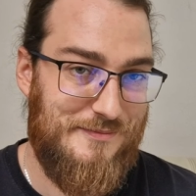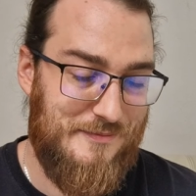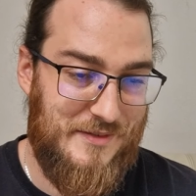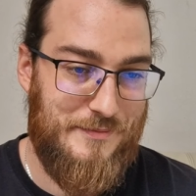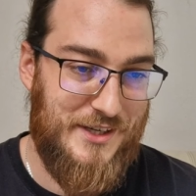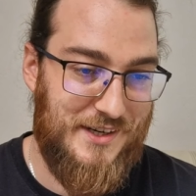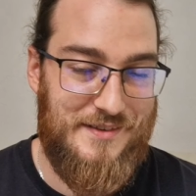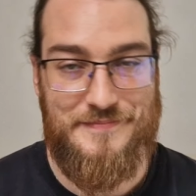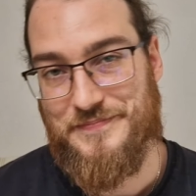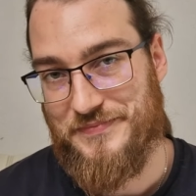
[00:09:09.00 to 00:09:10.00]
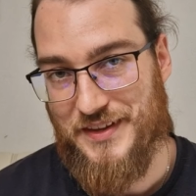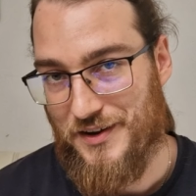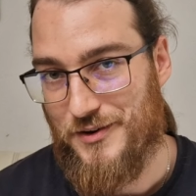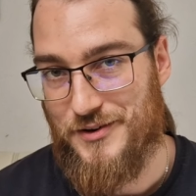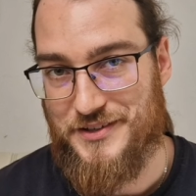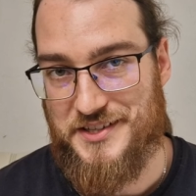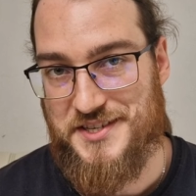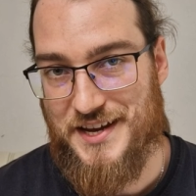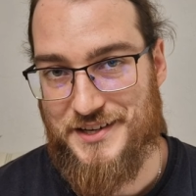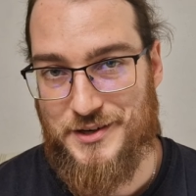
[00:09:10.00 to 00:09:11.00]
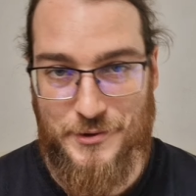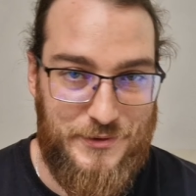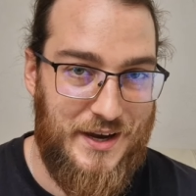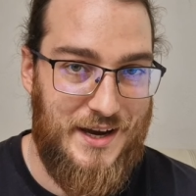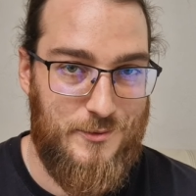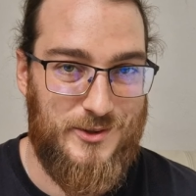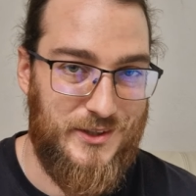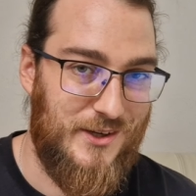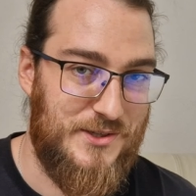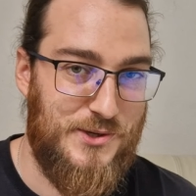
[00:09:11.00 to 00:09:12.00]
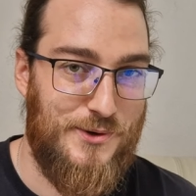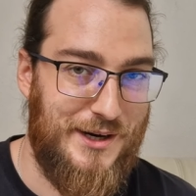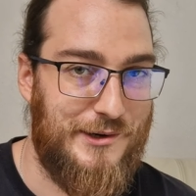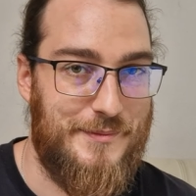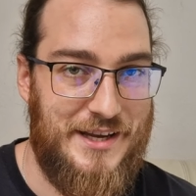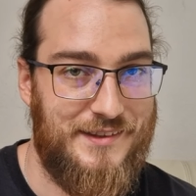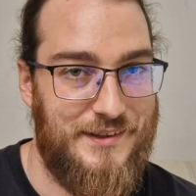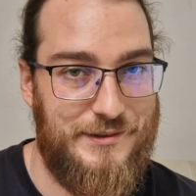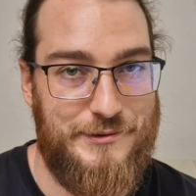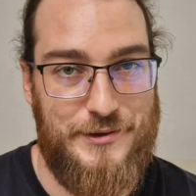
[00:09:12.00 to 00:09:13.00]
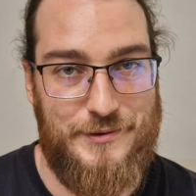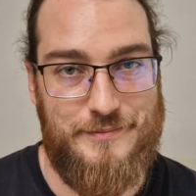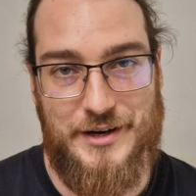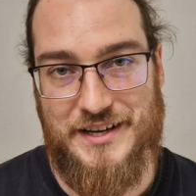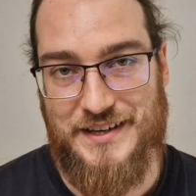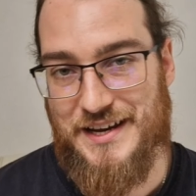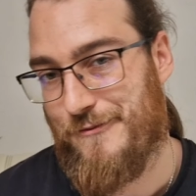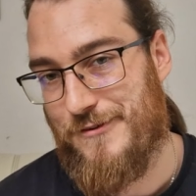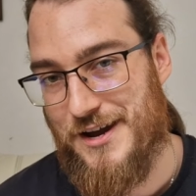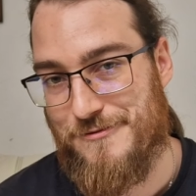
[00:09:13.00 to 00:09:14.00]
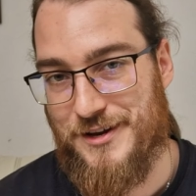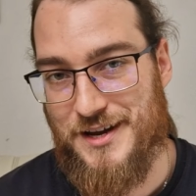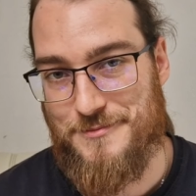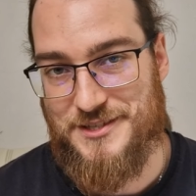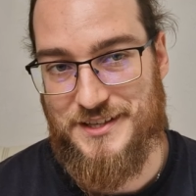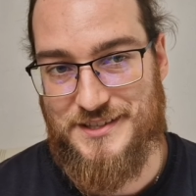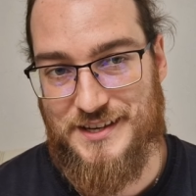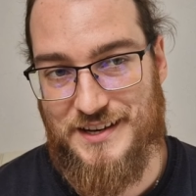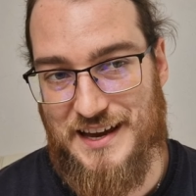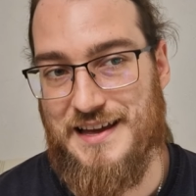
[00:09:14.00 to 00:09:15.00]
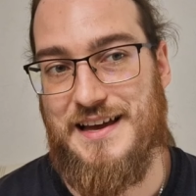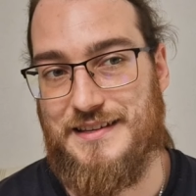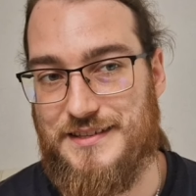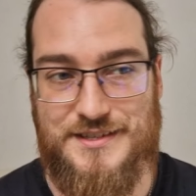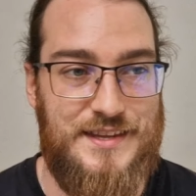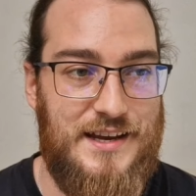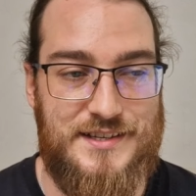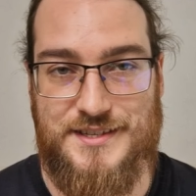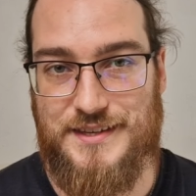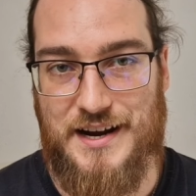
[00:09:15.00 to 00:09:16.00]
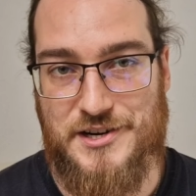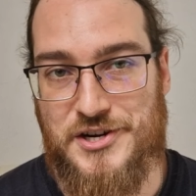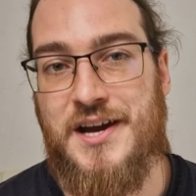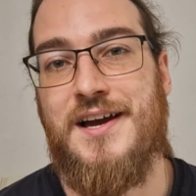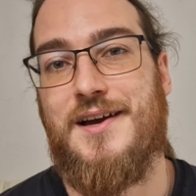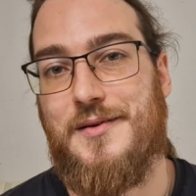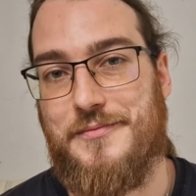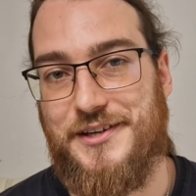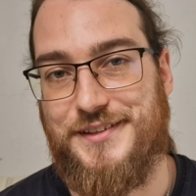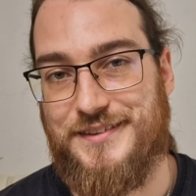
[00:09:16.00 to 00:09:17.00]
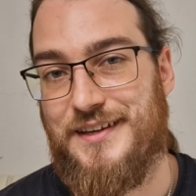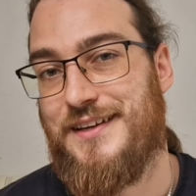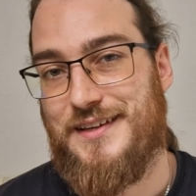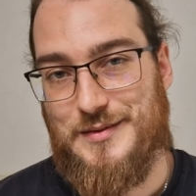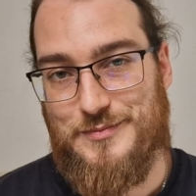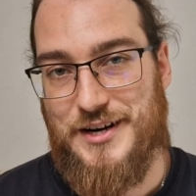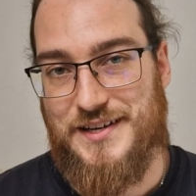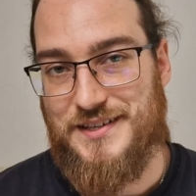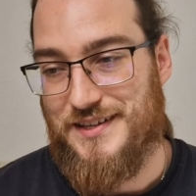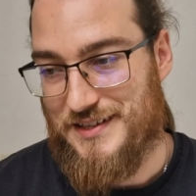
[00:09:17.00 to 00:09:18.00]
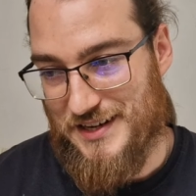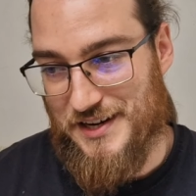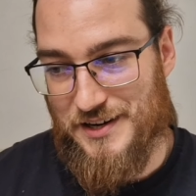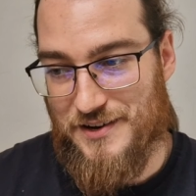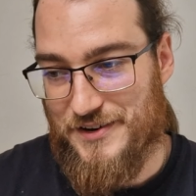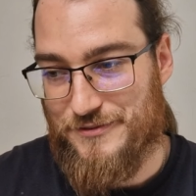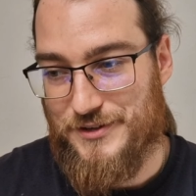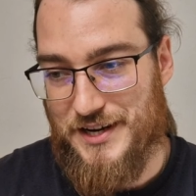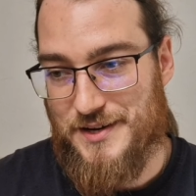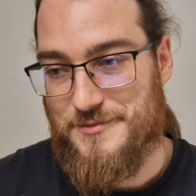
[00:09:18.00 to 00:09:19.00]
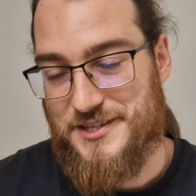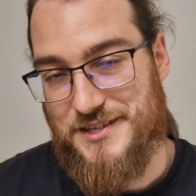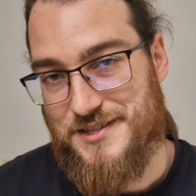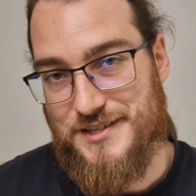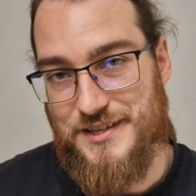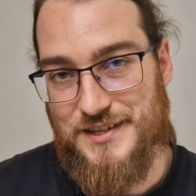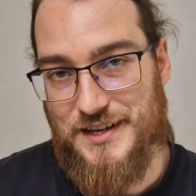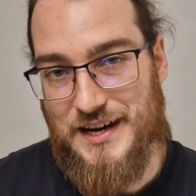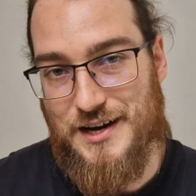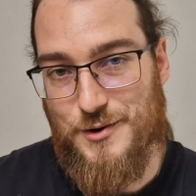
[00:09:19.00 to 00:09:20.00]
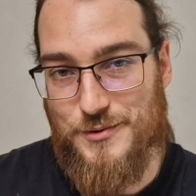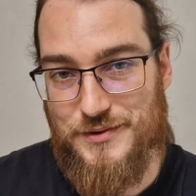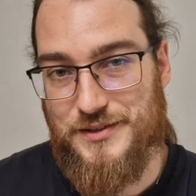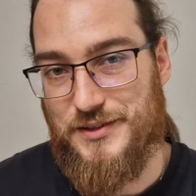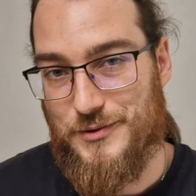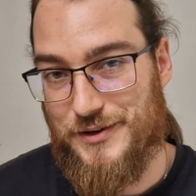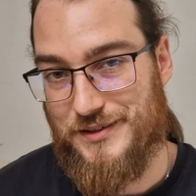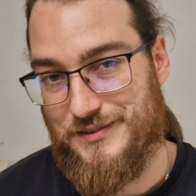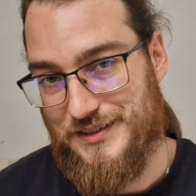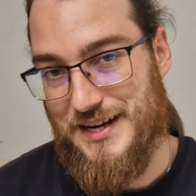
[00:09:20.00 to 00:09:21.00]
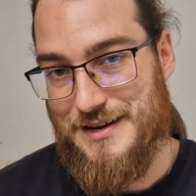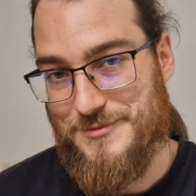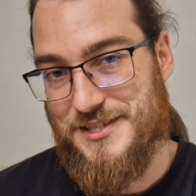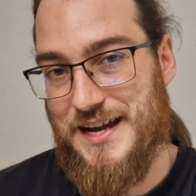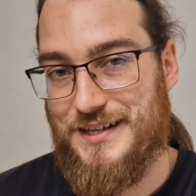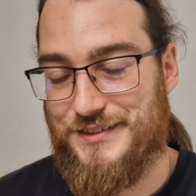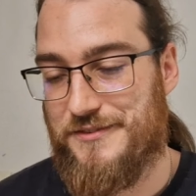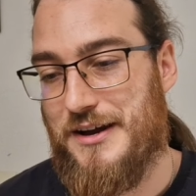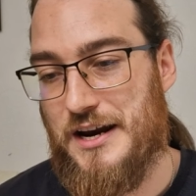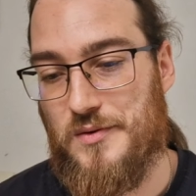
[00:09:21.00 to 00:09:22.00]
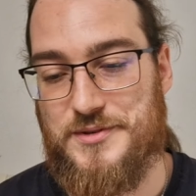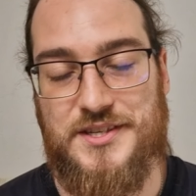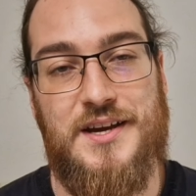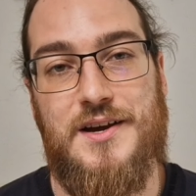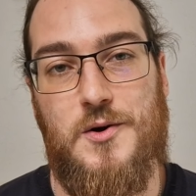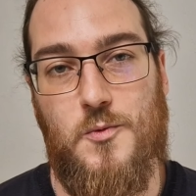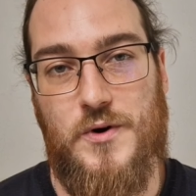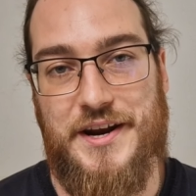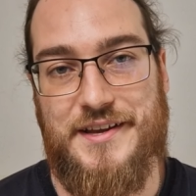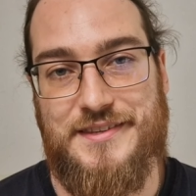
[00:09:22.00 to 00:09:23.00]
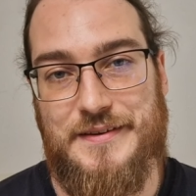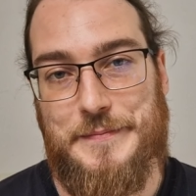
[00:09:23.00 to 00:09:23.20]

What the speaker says: But on the side note, I would also recommend that you don't play like 5 games and say, this deck is trash, but play a lot of games and see how your game style develops with it.